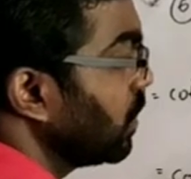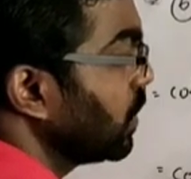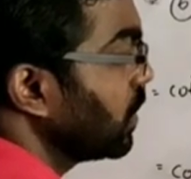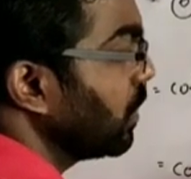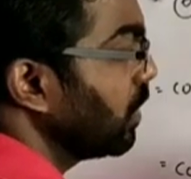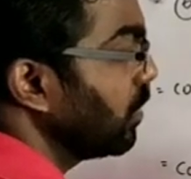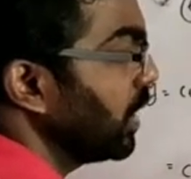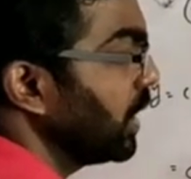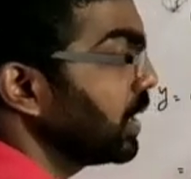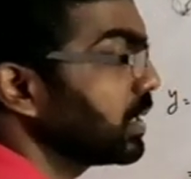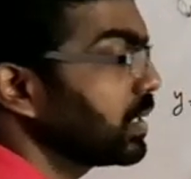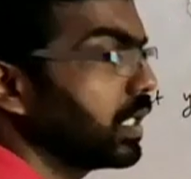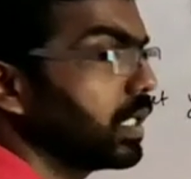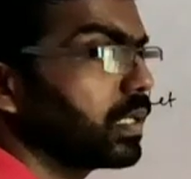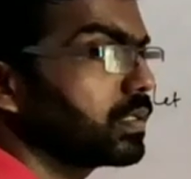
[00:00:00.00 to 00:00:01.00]
root 1
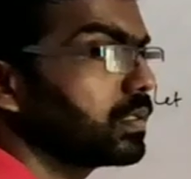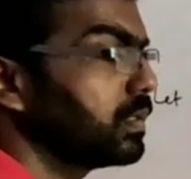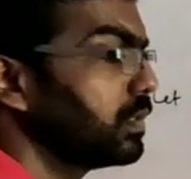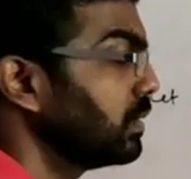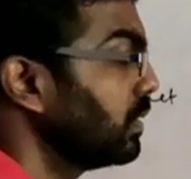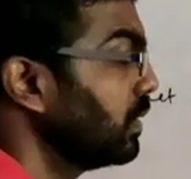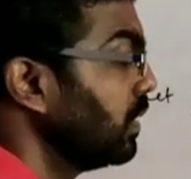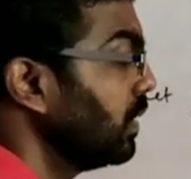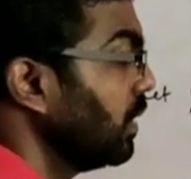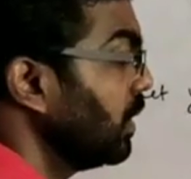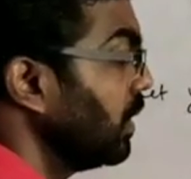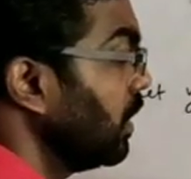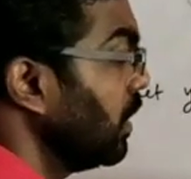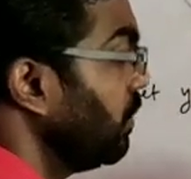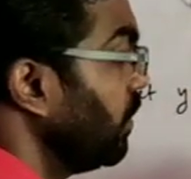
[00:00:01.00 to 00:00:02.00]
minus sin x.
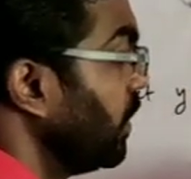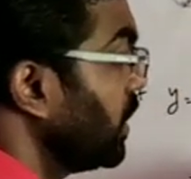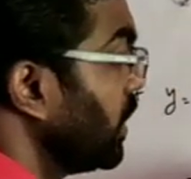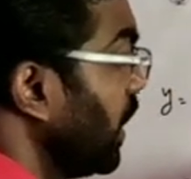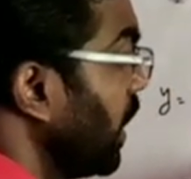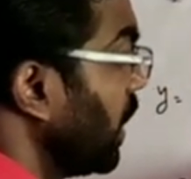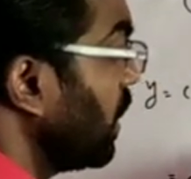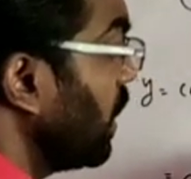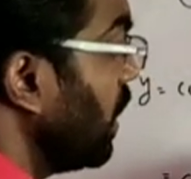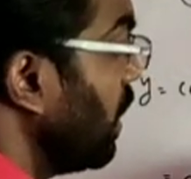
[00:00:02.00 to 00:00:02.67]
If we take